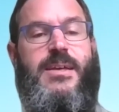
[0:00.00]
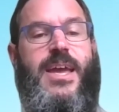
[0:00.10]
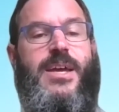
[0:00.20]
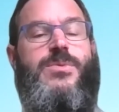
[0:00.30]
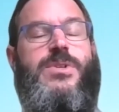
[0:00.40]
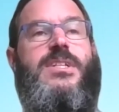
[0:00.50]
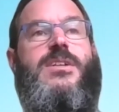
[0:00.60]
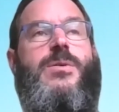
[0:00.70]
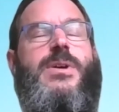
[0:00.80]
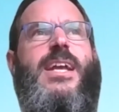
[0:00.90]
and really
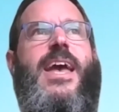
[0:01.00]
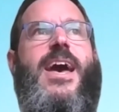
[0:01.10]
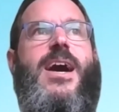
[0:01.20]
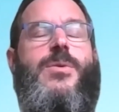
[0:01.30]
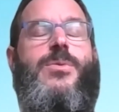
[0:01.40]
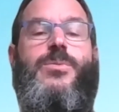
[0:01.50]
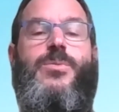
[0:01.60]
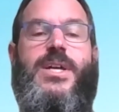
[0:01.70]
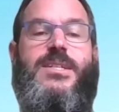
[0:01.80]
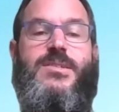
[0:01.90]
knowing how and
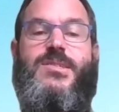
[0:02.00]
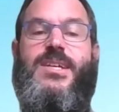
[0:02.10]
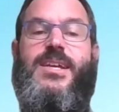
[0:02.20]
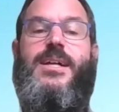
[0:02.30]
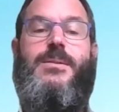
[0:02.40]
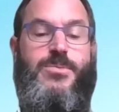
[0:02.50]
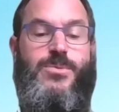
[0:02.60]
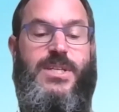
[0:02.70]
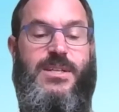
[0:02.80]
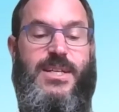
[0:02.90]
when to seek help
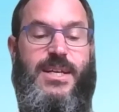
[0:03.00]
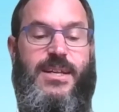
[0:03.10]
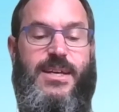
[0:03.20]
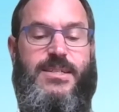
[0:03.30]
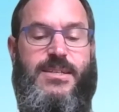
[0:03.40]
when you need it.